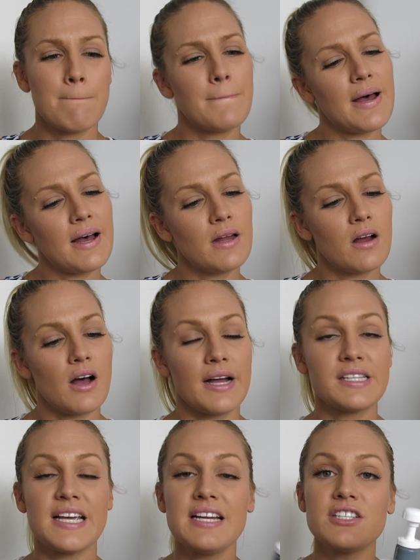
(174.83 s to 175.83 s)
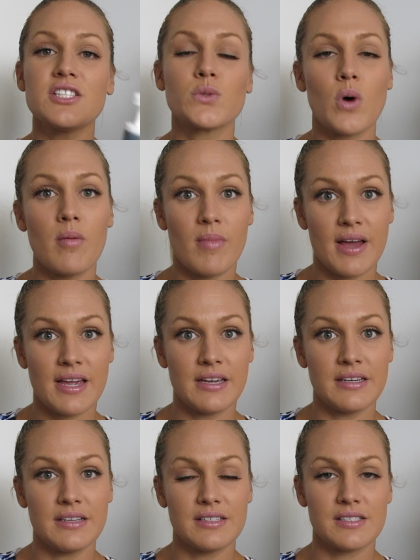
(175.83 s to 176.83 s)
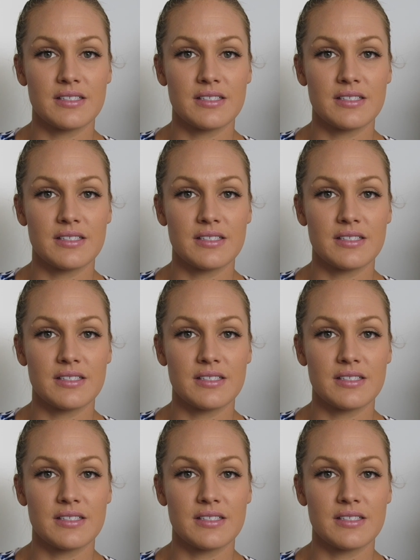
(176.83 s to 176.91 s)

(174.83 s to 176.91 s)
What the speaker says: but I tend to swap my